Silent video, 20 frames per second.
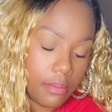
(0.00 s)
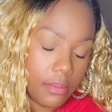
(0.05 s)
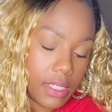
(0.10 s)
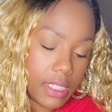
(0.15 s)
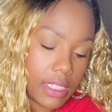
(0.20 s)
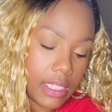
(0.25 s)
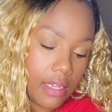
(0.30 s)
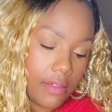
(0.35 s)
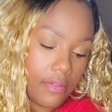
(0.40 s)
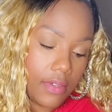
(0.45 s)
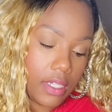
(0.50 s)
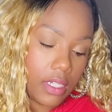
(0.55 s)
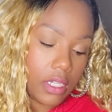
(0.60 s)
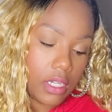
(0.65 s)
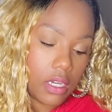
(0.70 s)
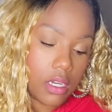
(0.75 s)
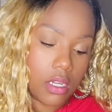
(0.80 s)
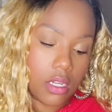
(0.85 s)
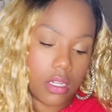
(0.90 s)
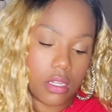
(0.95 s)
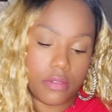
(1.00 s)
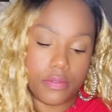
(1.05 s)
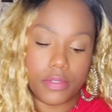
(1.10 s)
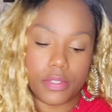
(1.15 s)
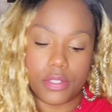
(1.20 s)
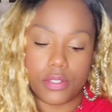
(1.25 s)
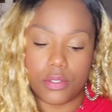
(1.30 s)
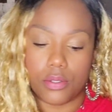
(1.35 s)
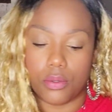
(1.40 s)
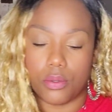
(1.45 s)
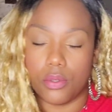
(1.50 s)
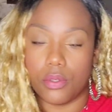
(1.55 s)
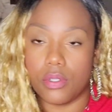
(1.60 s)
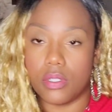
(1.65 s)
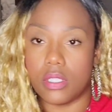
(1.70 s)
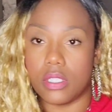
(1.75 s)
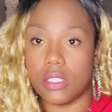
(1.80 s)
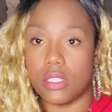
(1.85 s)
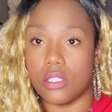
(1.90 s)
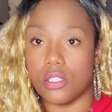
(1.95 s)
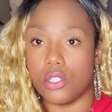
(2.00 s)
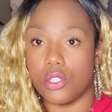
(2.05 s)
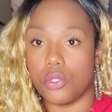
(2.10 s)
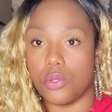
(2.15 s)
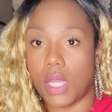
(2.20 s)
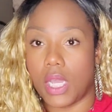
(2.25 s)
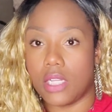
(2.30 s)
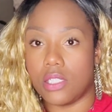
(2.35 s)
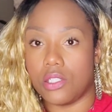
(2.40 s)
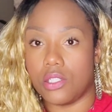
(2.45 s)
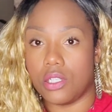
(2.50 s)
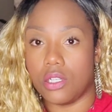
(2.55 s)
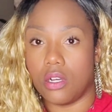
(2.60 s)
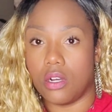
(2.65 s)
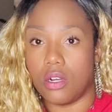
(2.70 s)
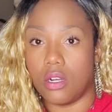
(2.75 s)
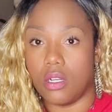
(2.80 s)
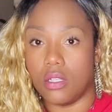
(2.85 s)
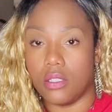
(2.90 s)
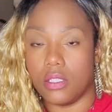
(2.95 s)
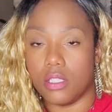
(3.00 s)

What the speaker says: Seven of Swords is the strategy card.